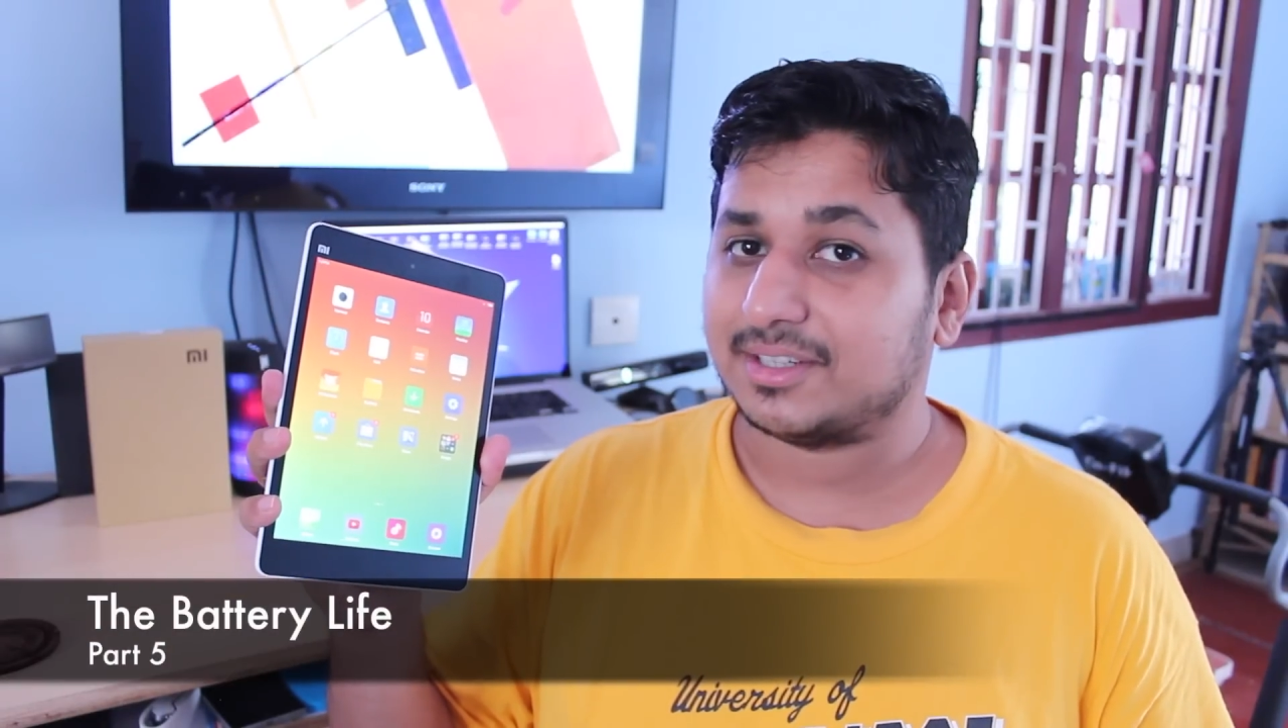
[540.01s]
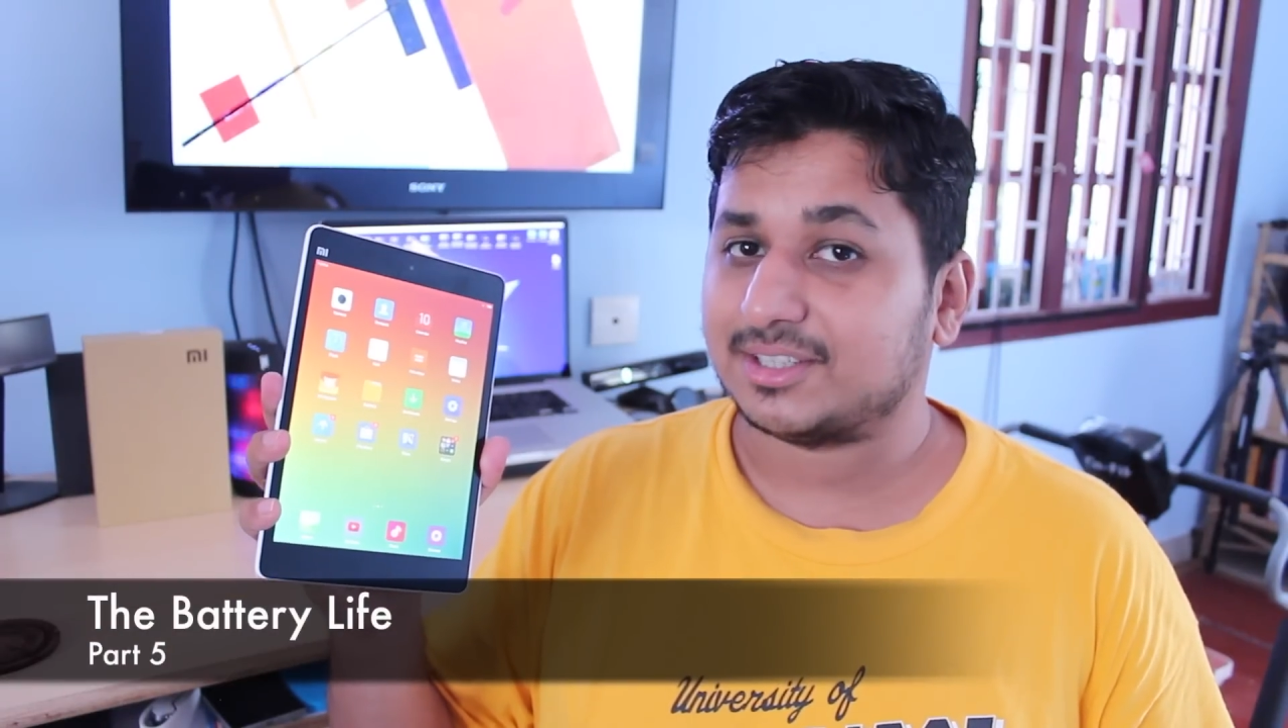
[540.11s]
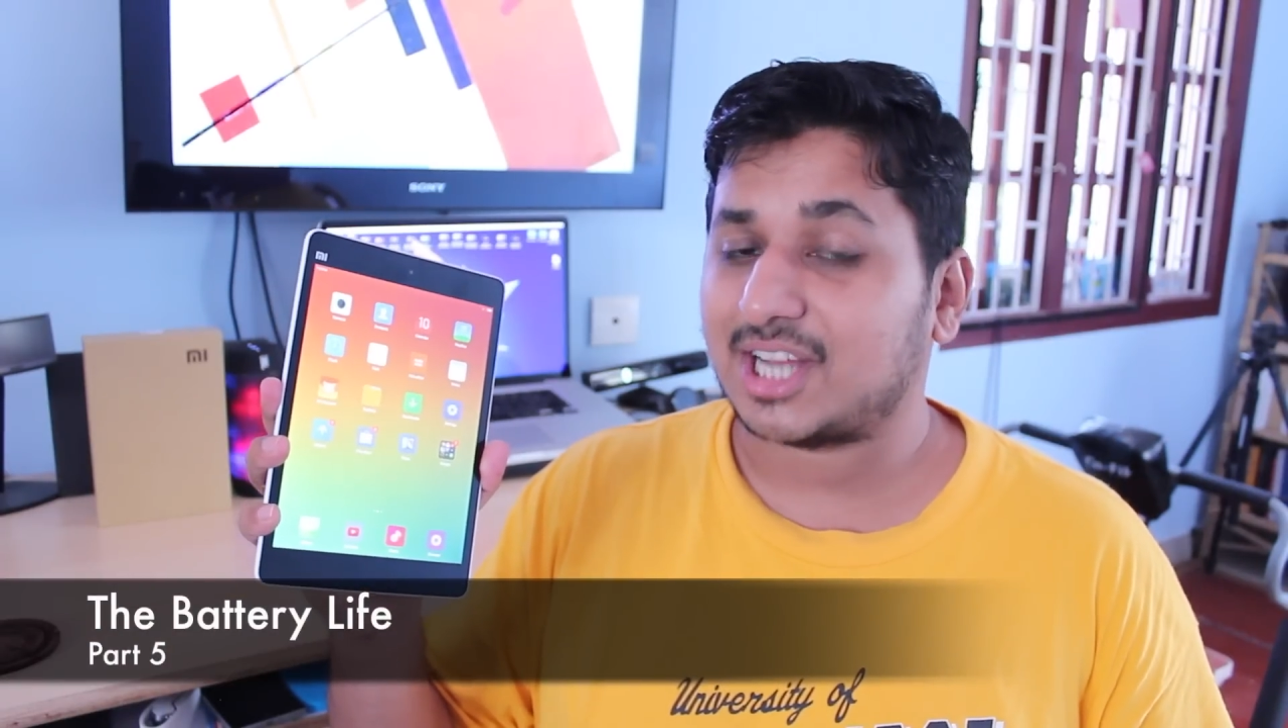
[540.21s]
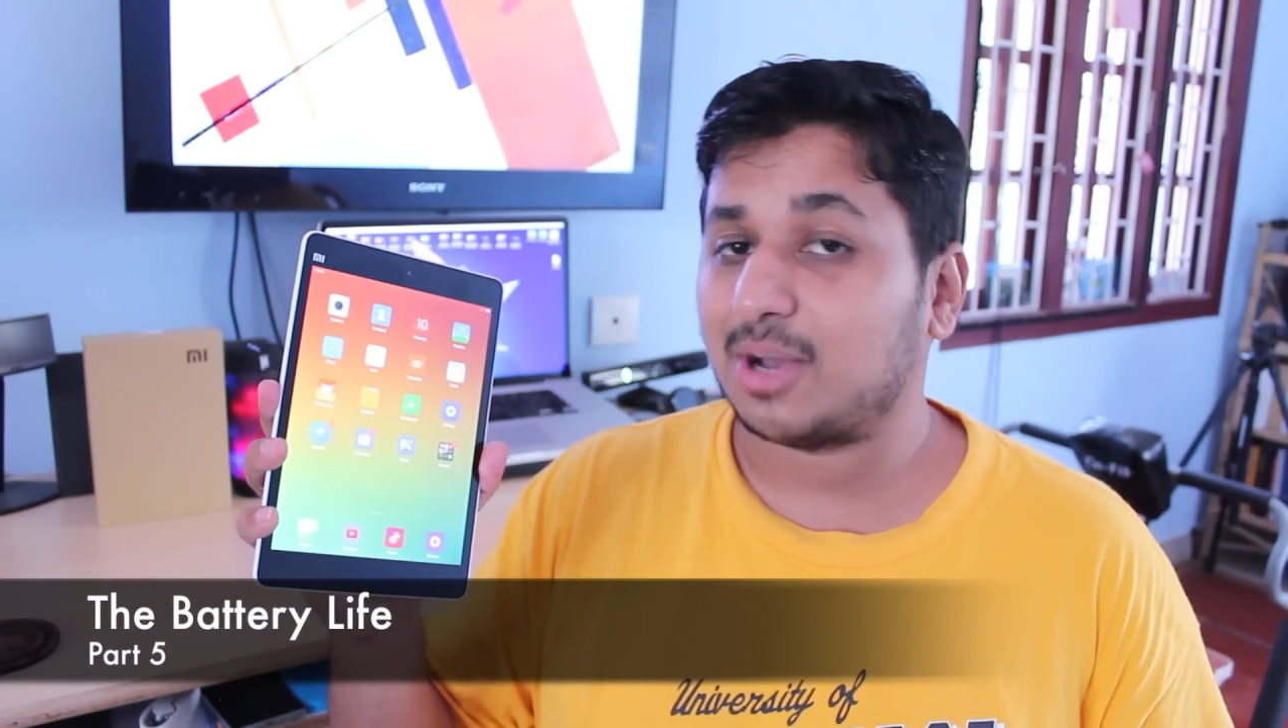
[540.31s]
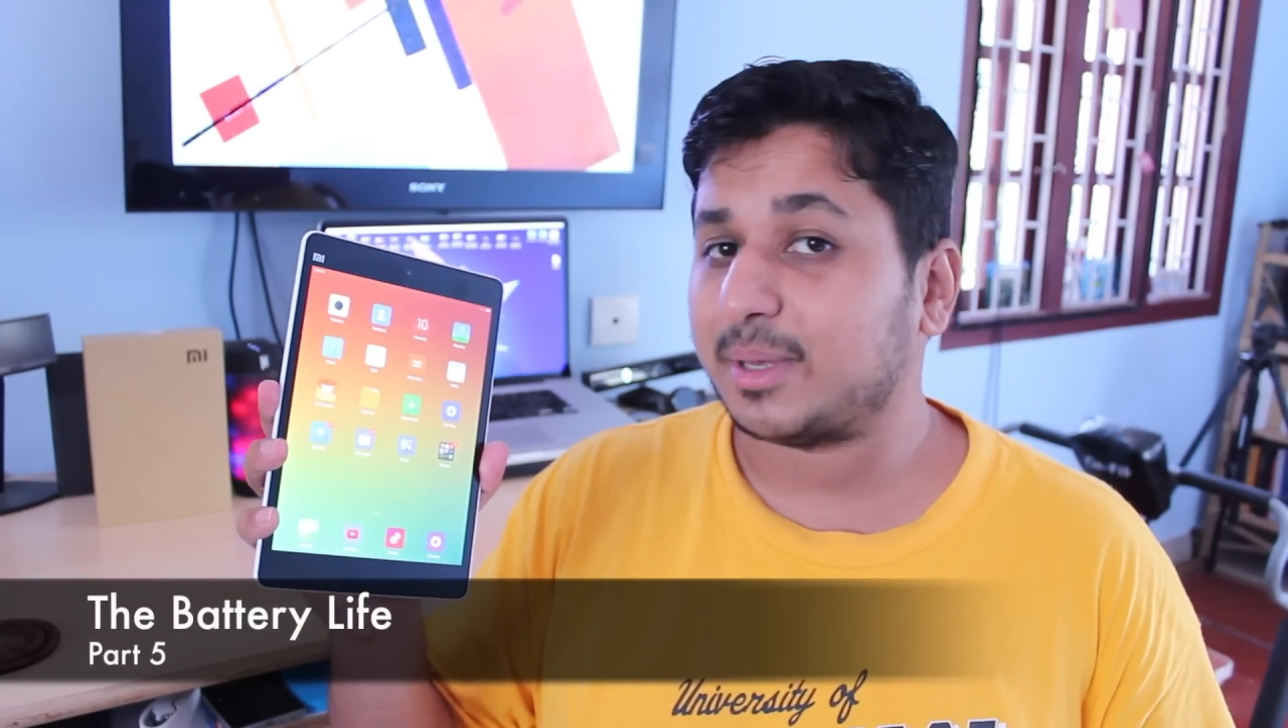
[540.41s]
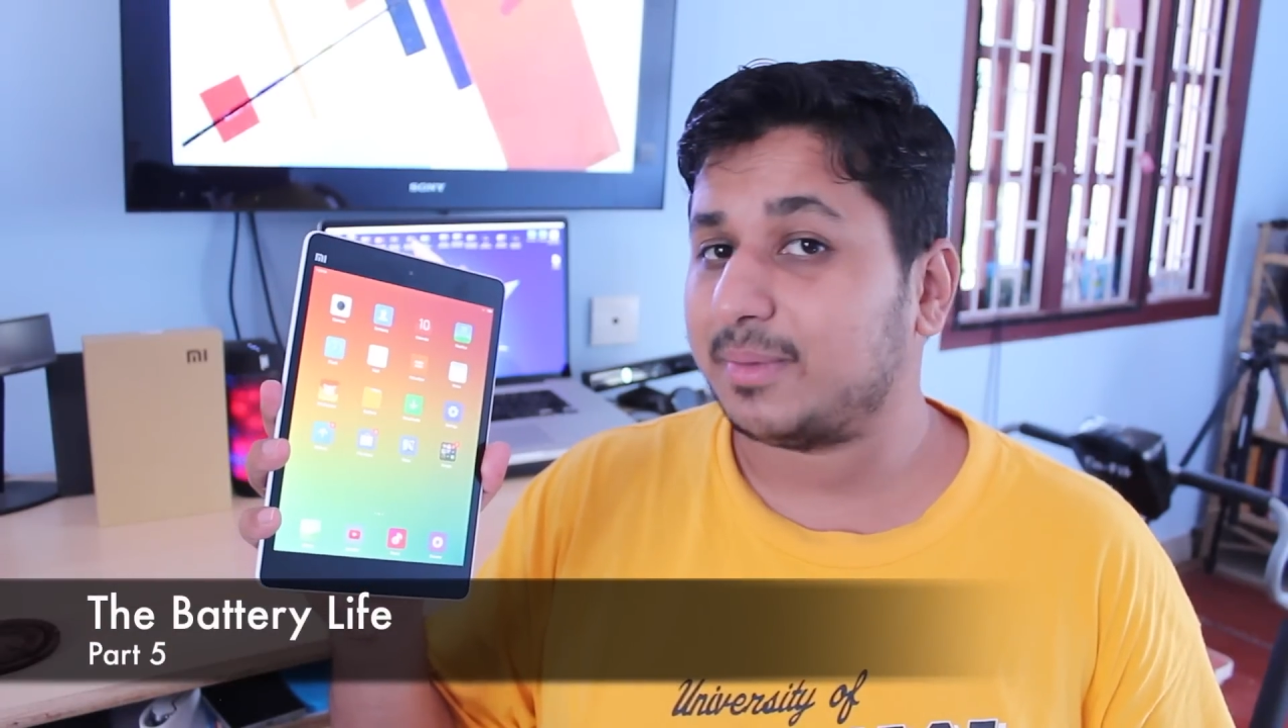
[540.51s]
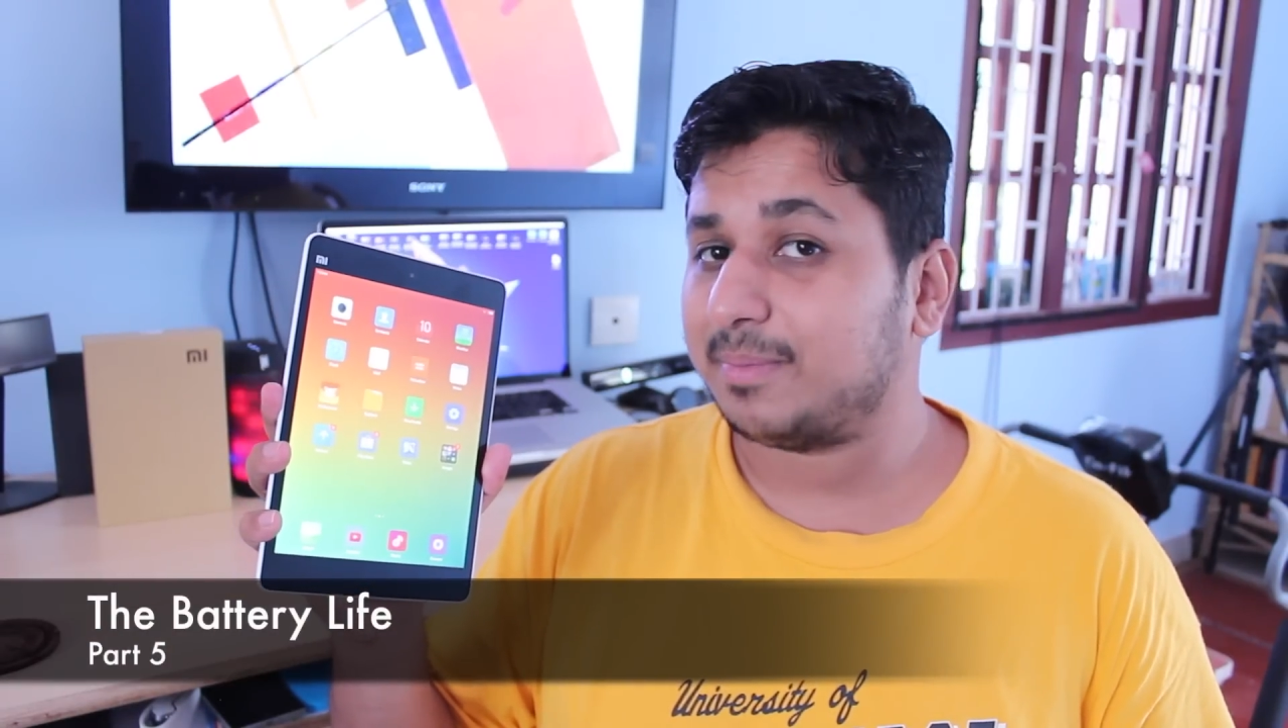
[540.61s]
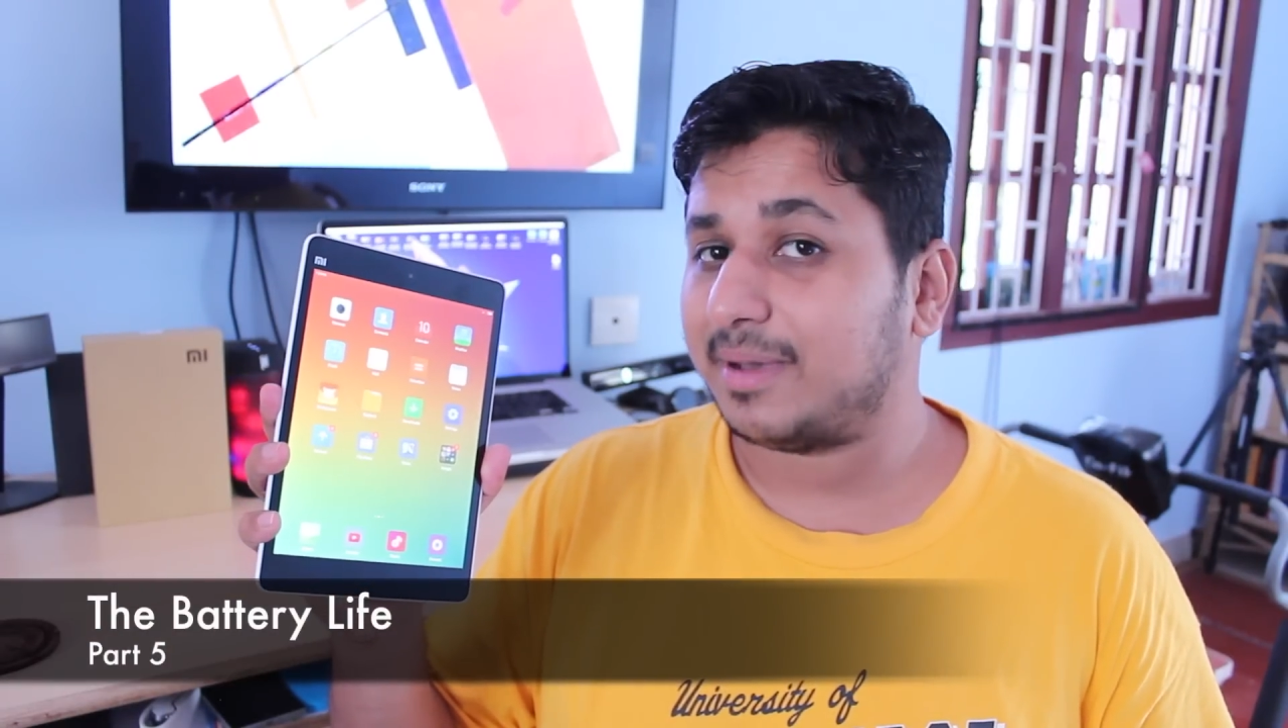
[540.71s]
The Xiaomi Mi